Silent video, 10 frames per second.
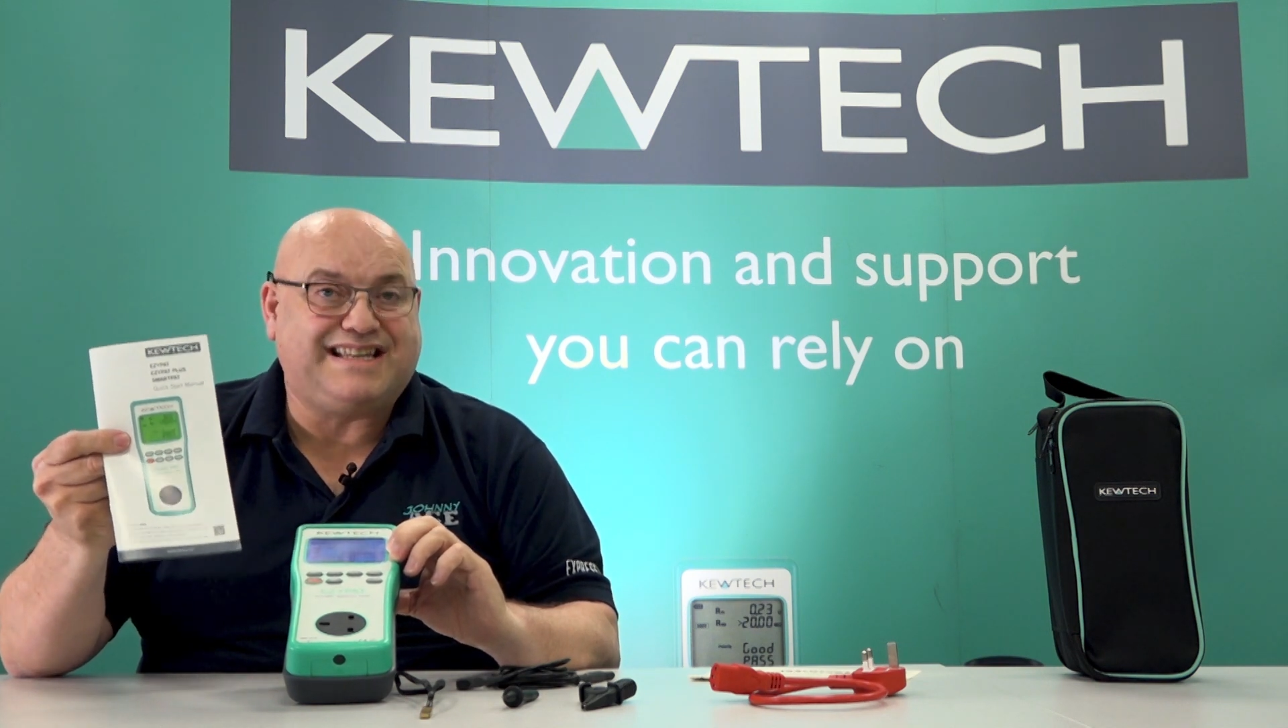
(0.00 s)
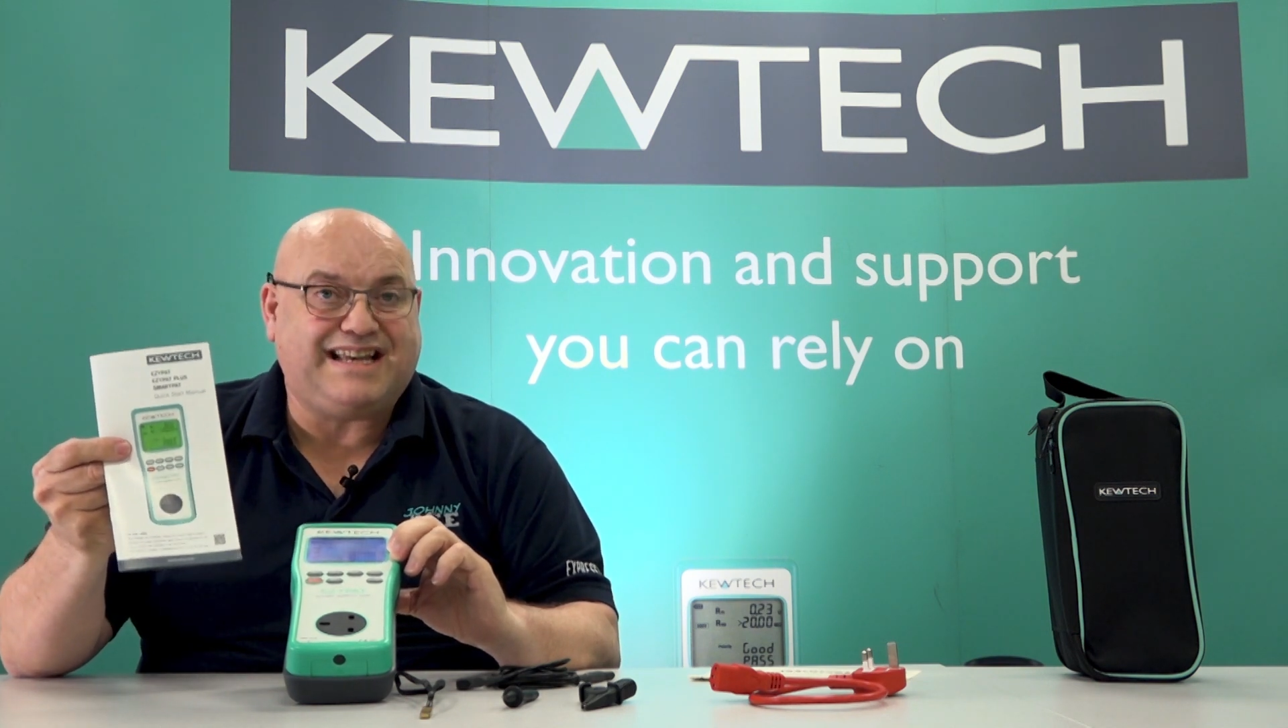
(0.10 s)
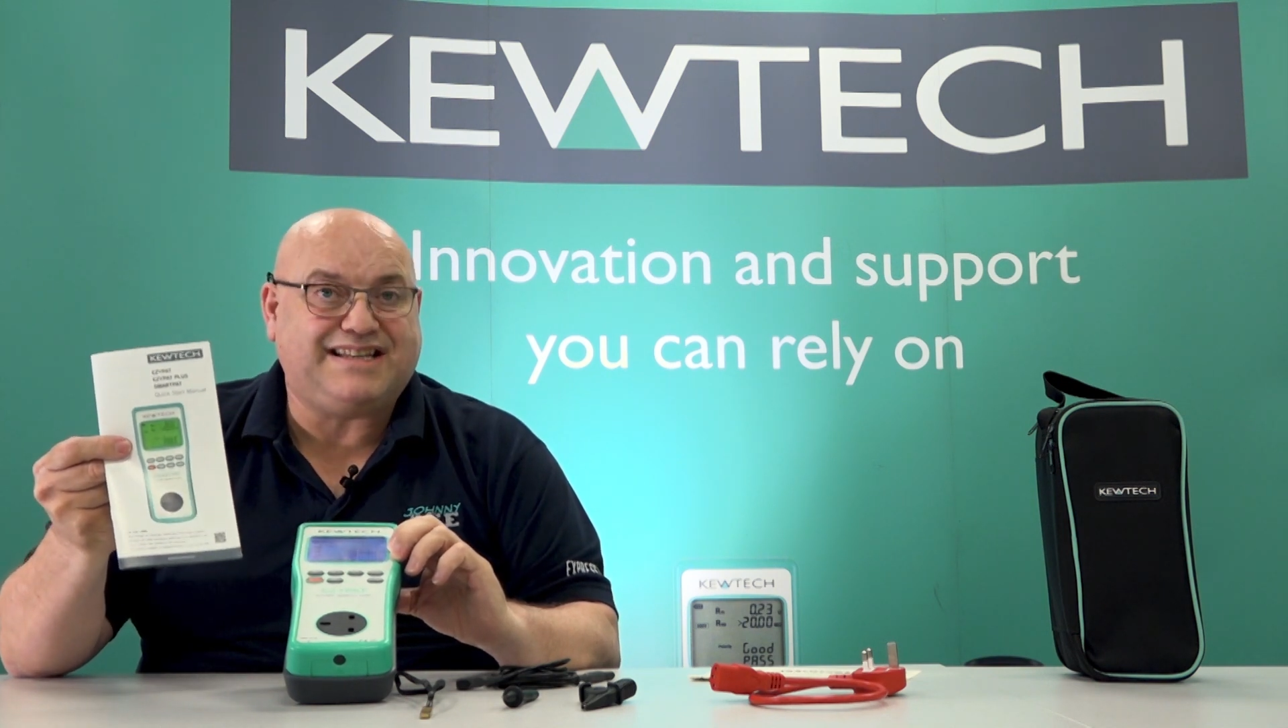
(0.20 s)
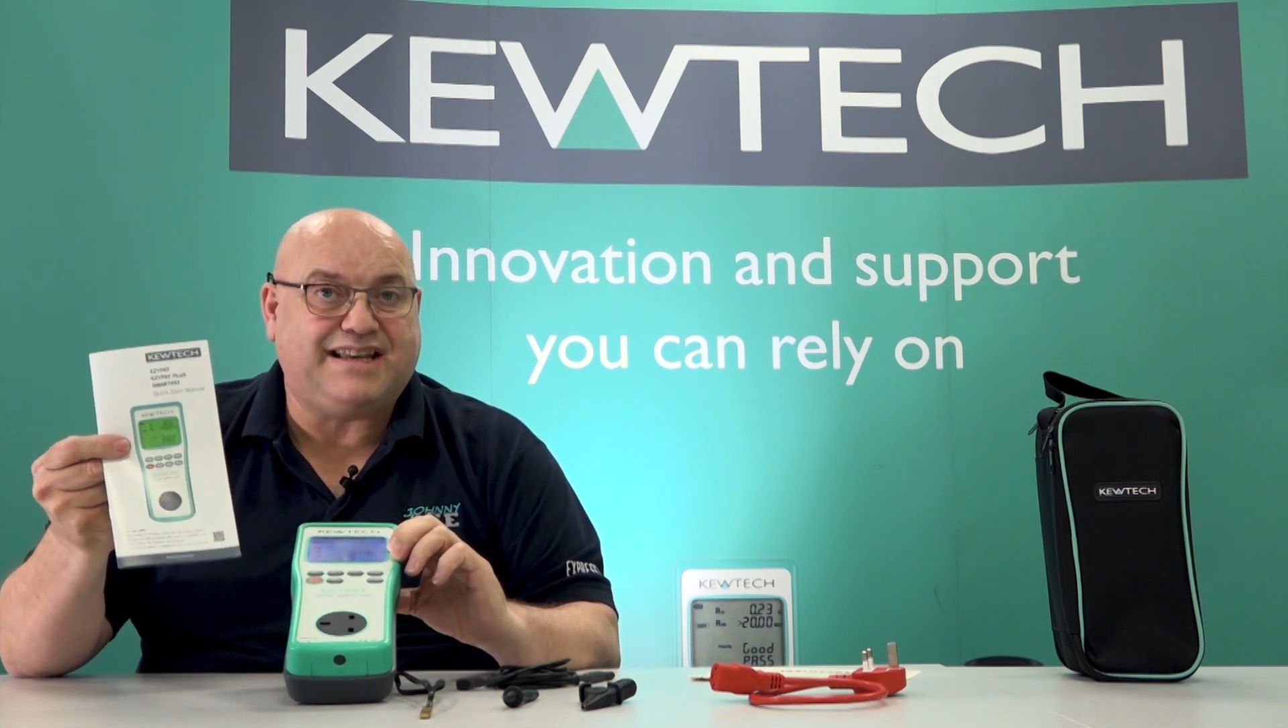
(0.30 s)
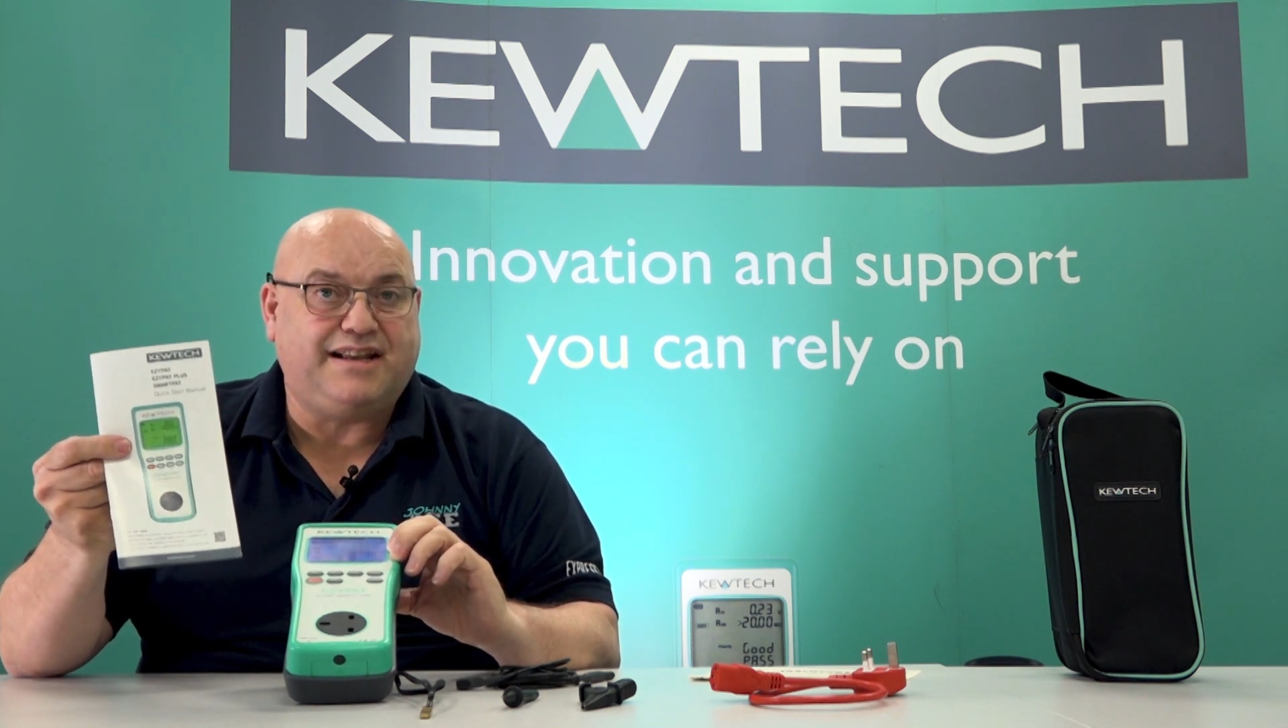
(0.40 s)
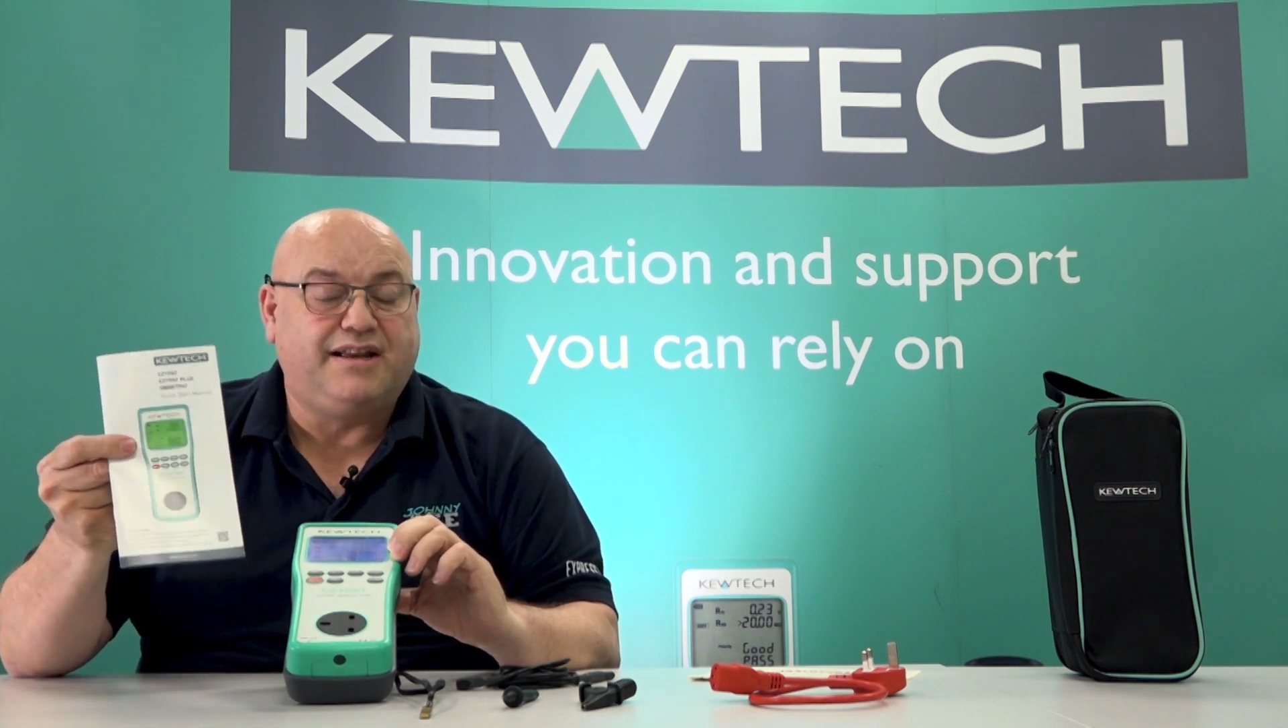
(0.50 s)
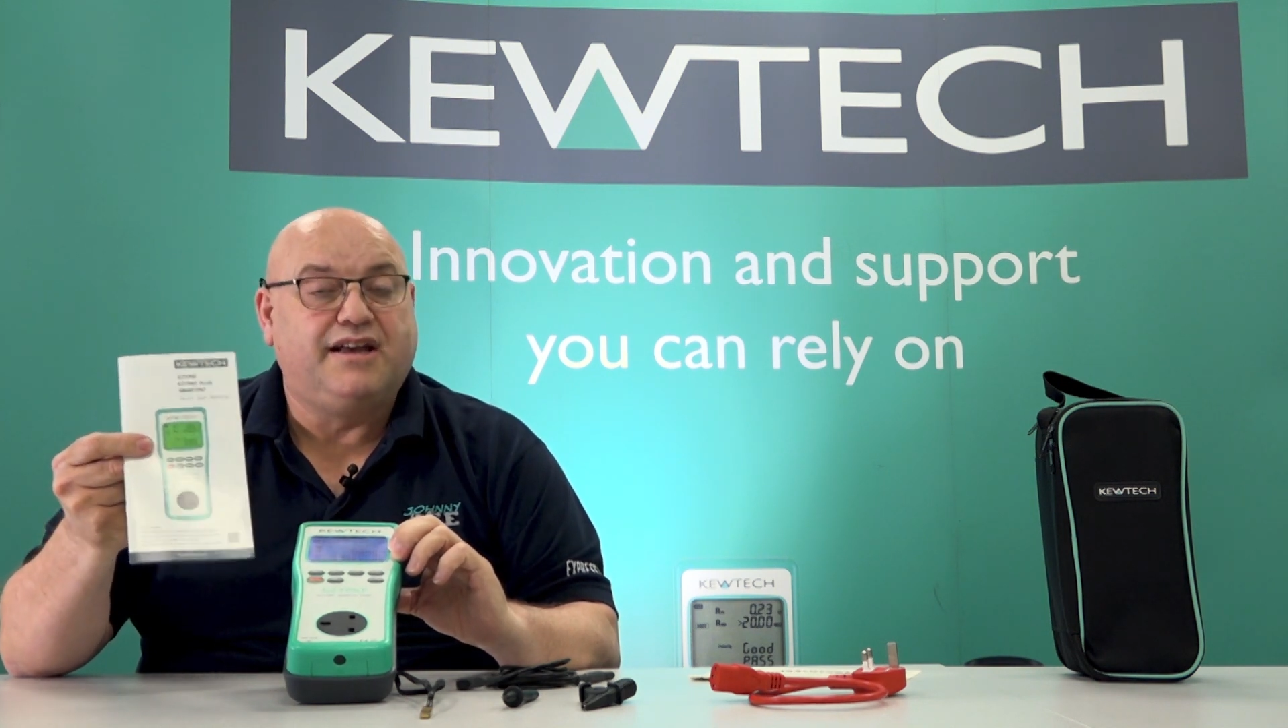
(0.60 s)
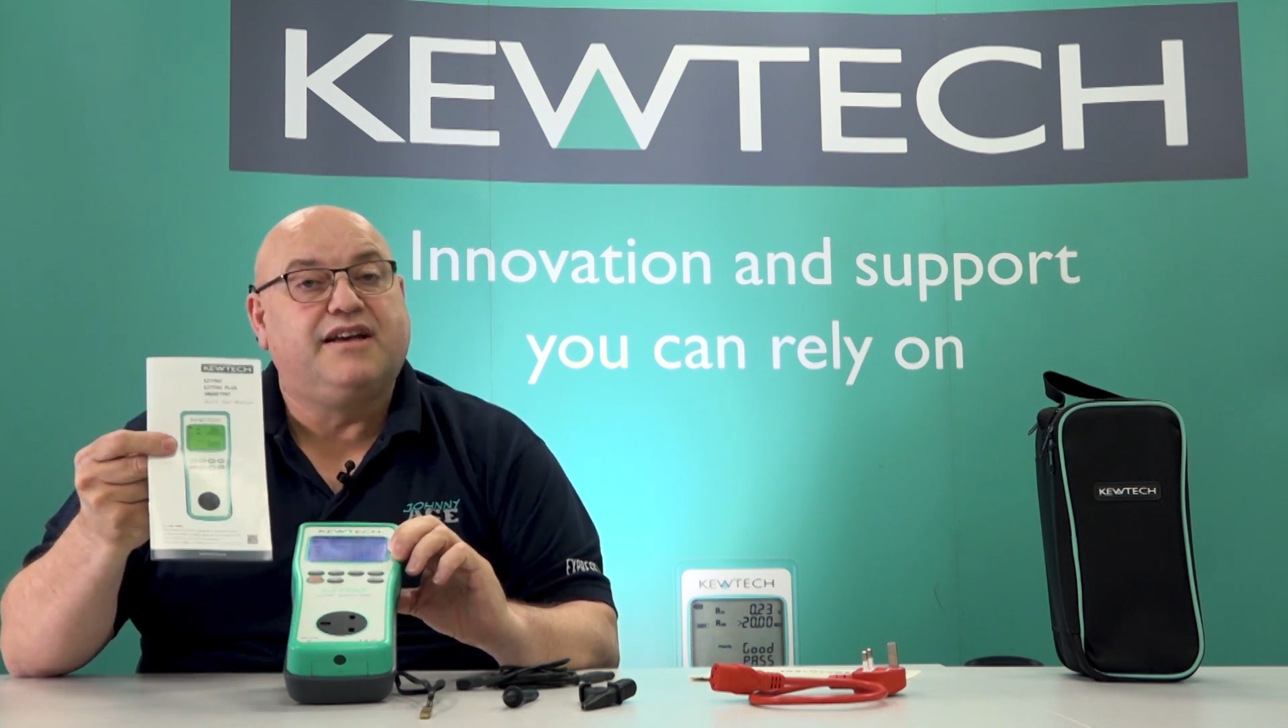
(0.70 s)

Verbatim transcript: testing,